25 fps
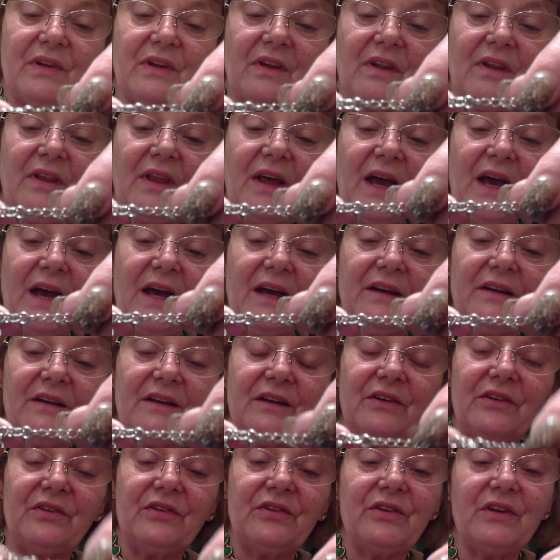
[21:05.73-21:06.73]
That
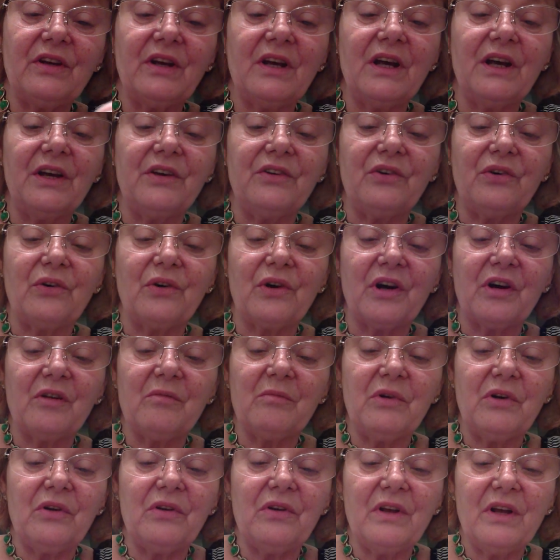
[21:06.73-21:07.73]
is
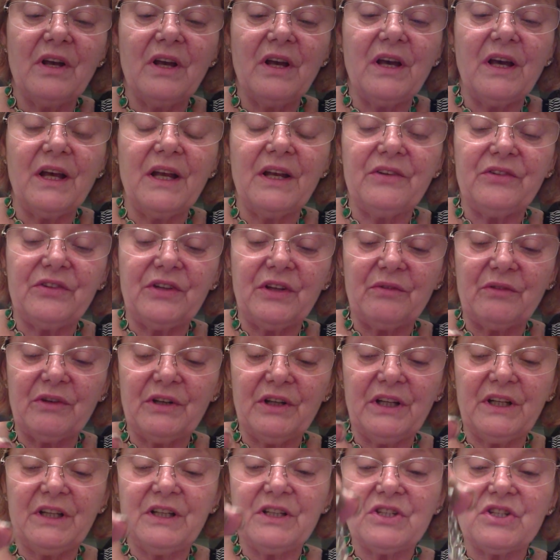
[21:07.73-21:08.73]
adorable, and it's in
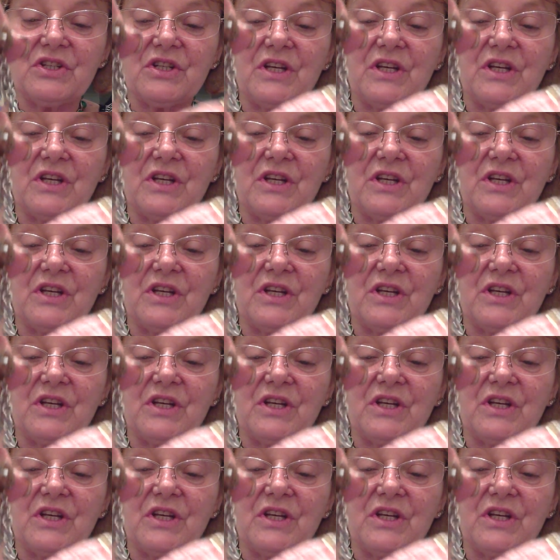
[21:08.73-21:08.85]
really good